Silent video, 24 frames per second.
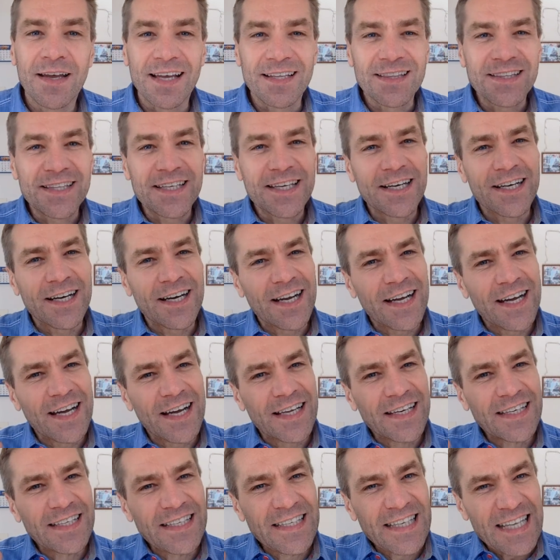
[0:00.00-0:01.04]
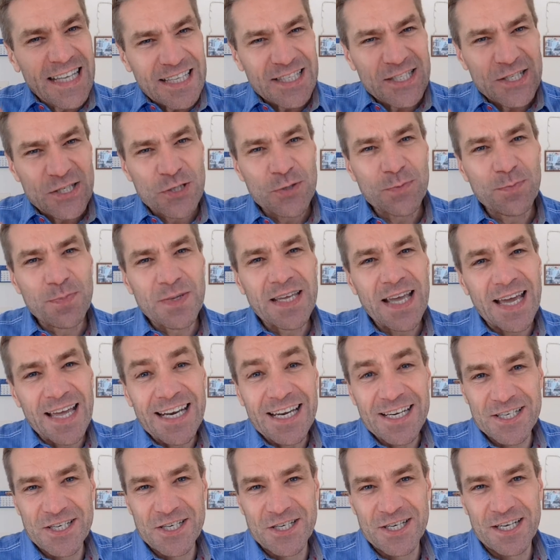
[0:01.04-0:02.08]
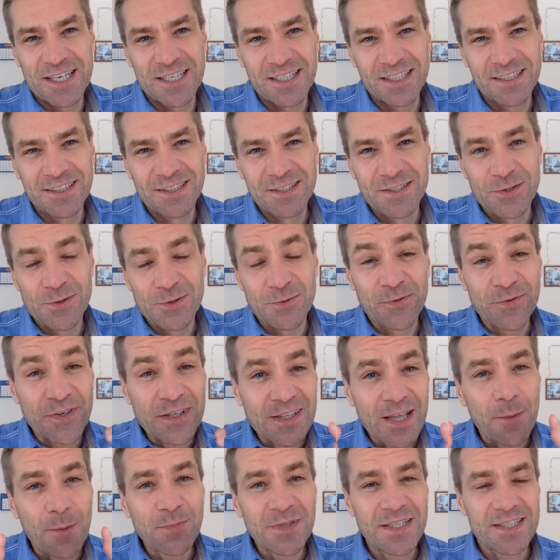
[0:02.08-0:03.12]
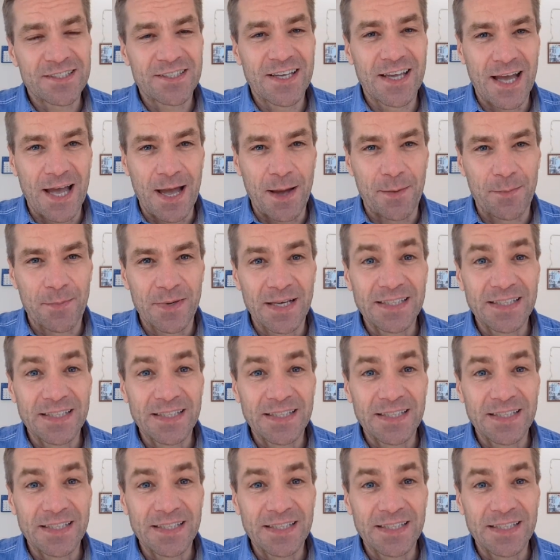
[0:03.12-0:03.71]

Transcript: and there needs to be energy to fill up this gap,